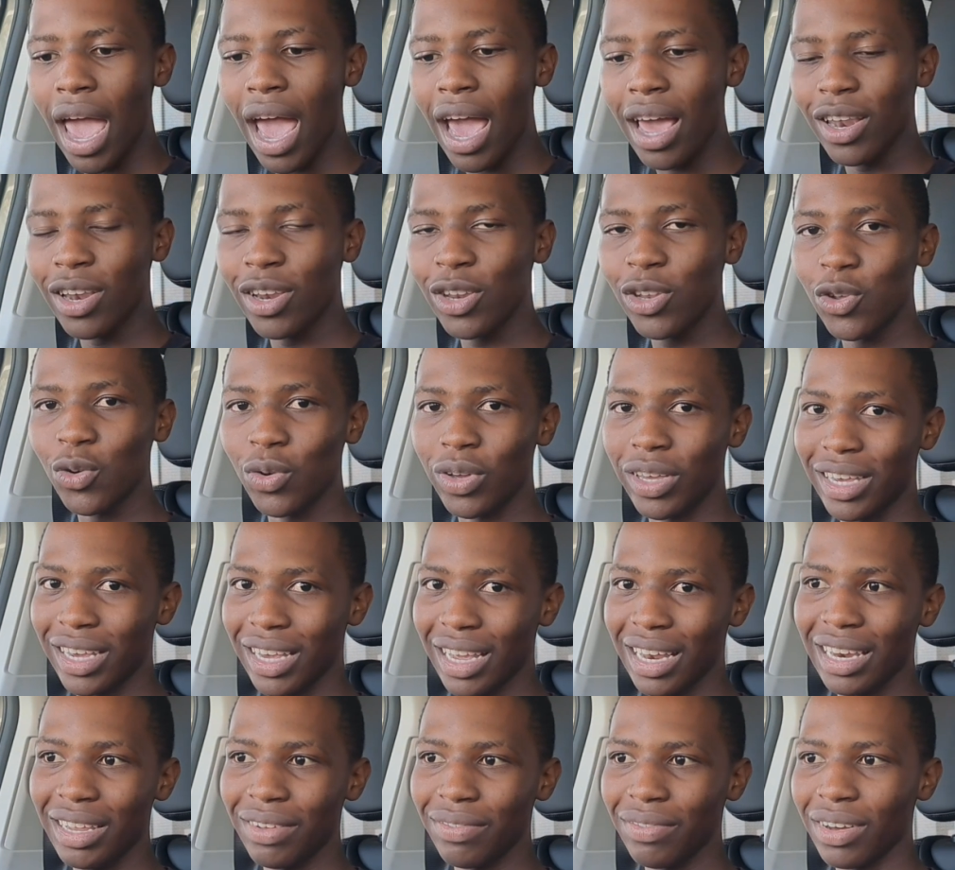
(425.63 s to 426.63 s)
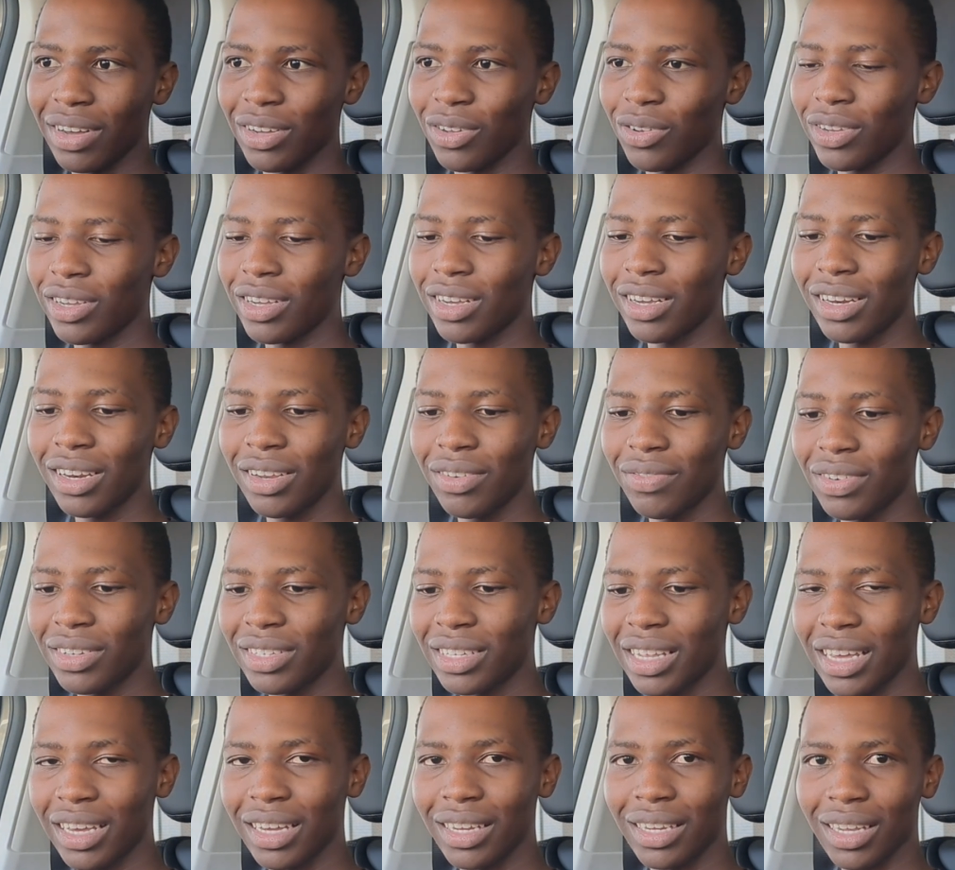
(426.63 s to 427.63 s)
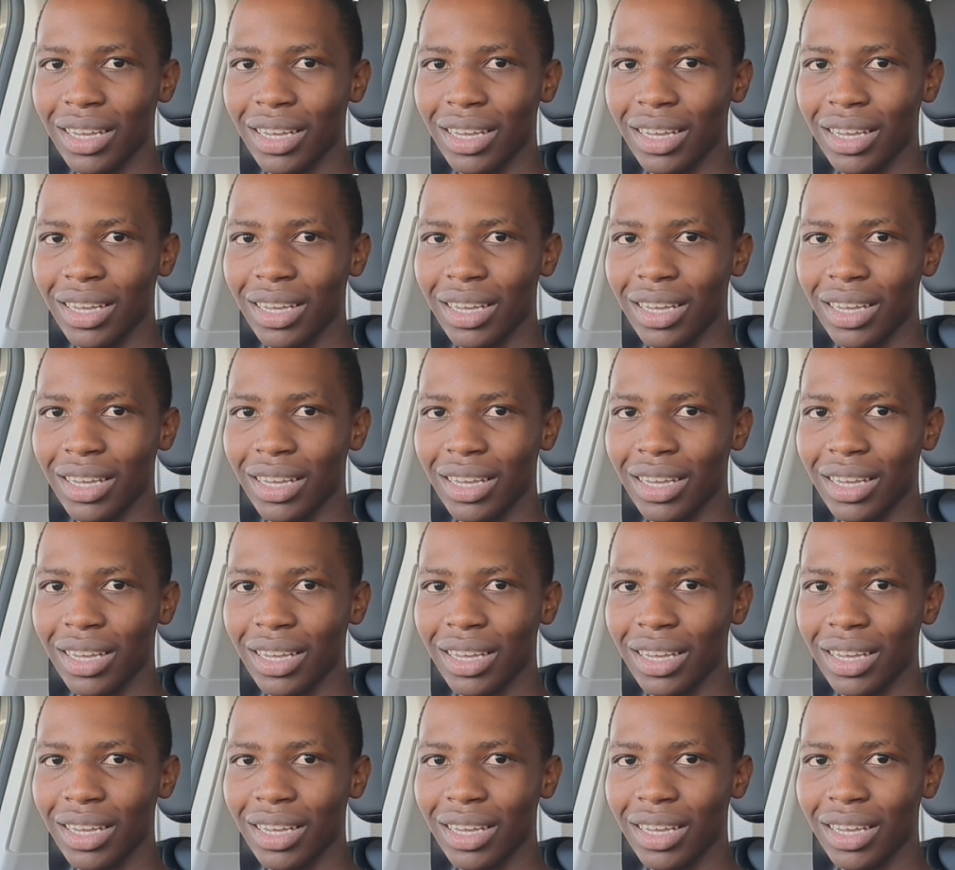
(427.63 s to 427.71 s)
and then your gear lever. Your gear lever is like a